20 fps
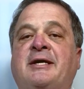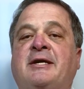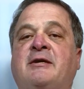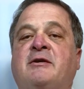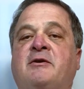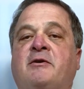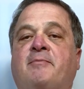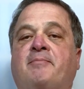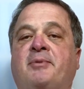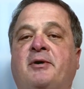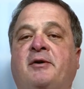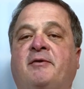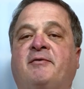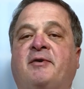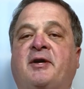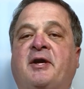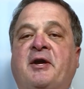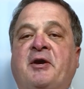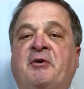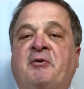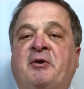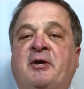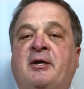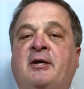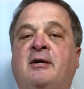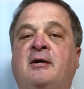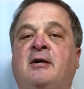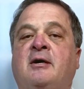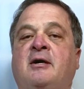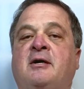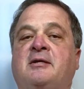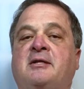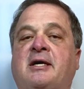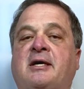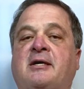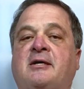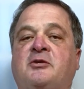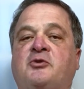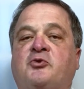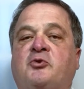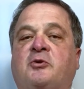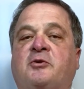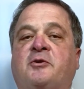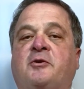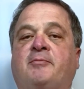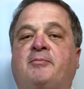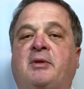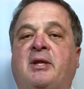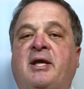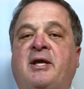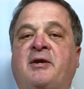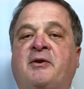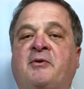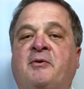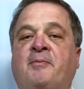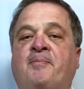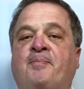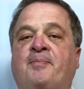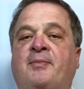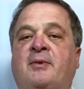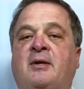in your pelvic area that control your bladder.